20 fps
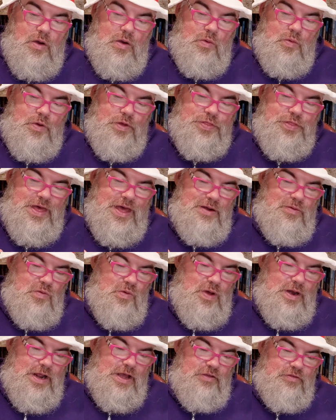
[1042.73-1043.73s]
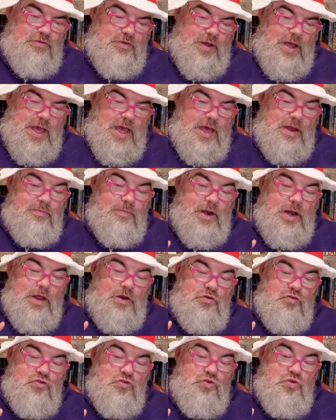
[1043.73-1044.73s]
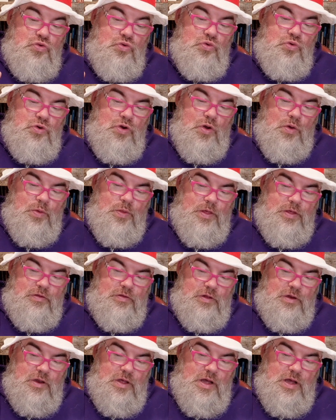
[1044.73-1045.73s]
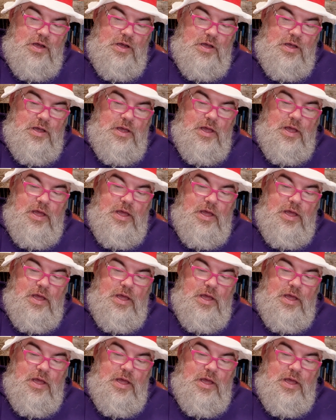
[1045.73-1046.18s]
with that one extra hand, but I do know this clock